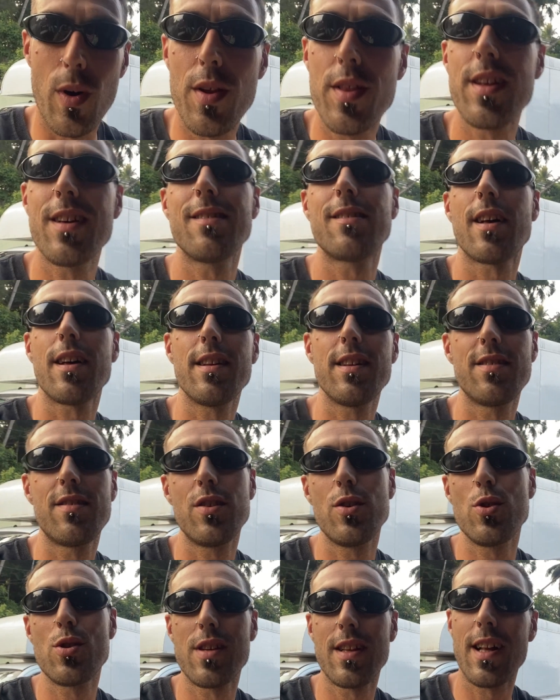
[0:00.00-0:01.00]
things like this are
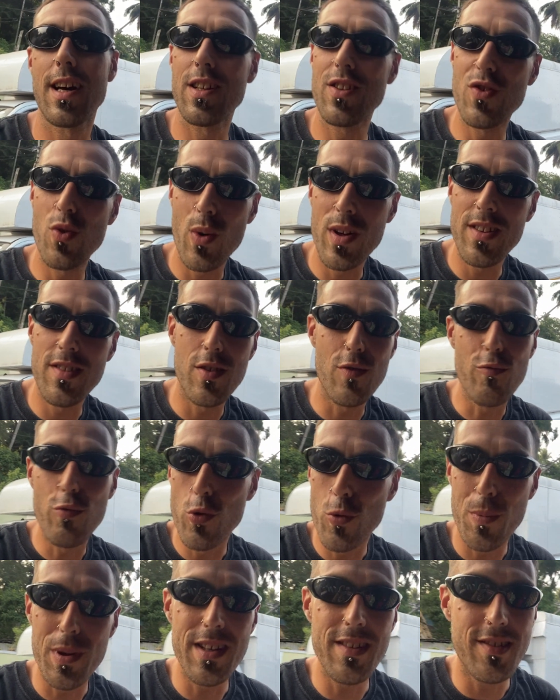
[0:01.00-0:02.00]
usually like 20
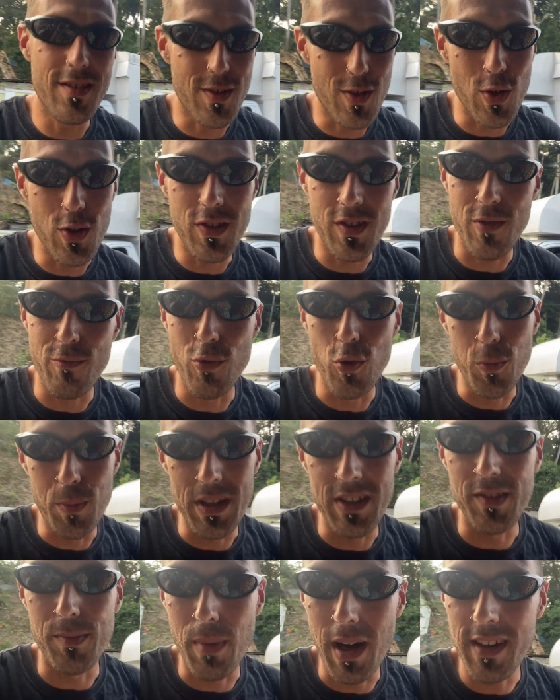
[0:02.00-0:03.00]
rupees, 30
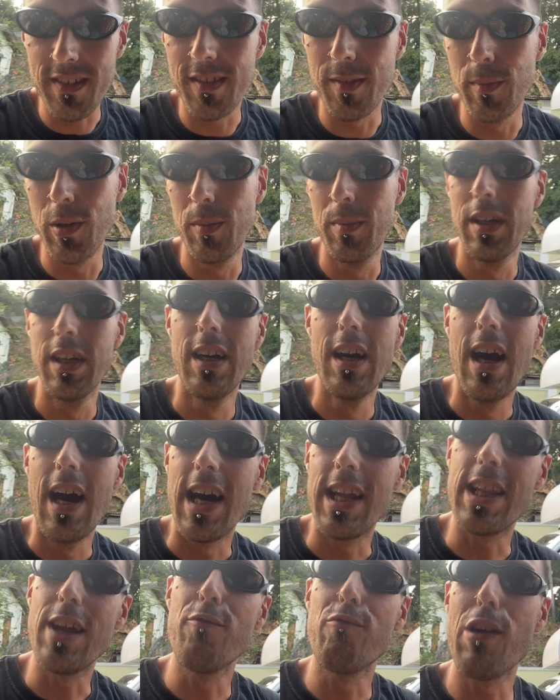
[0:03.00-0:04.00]
rupees maximum,
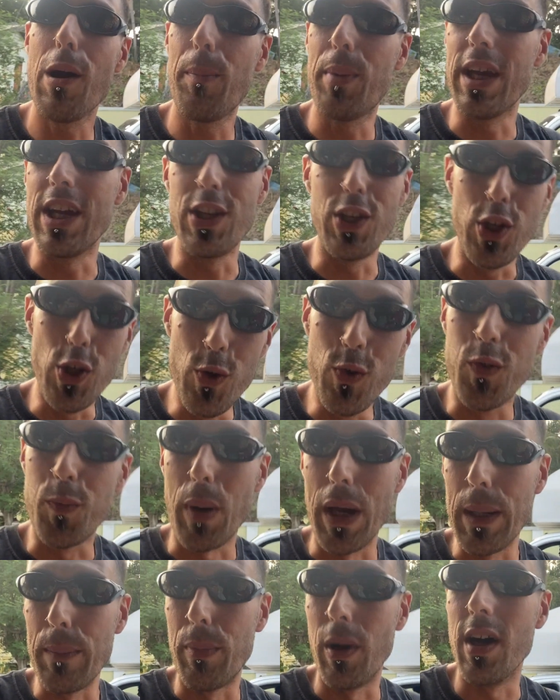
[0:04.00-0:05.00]
and they wrap it in
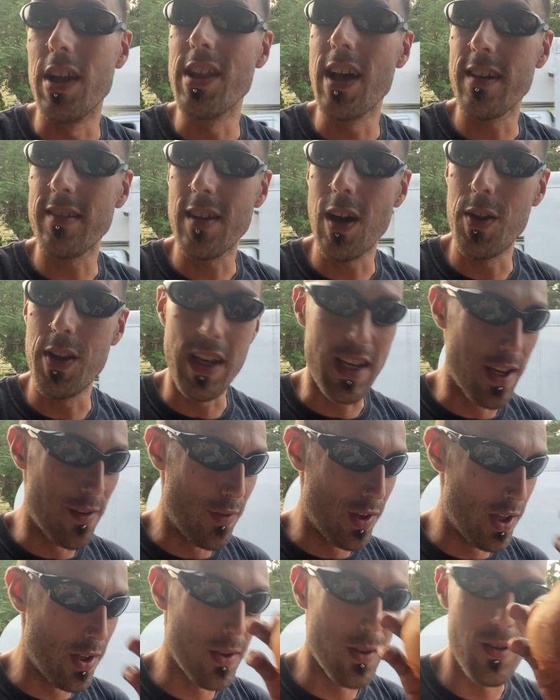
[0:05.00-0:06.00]
newspaper and that's how they give
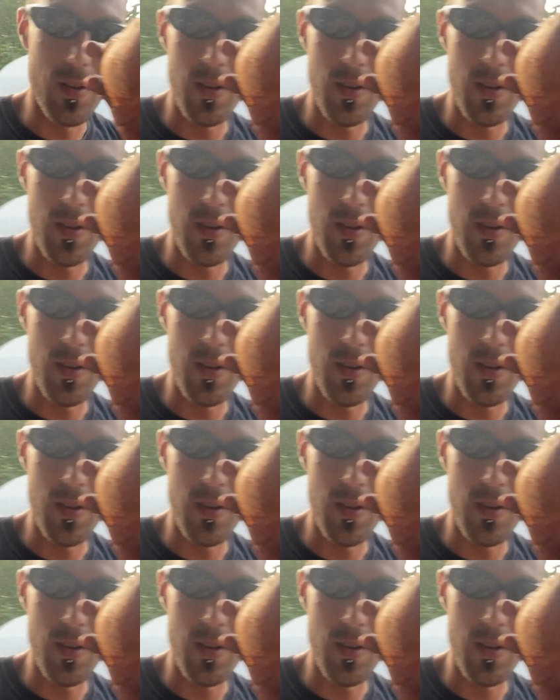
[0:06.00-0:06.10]
it you.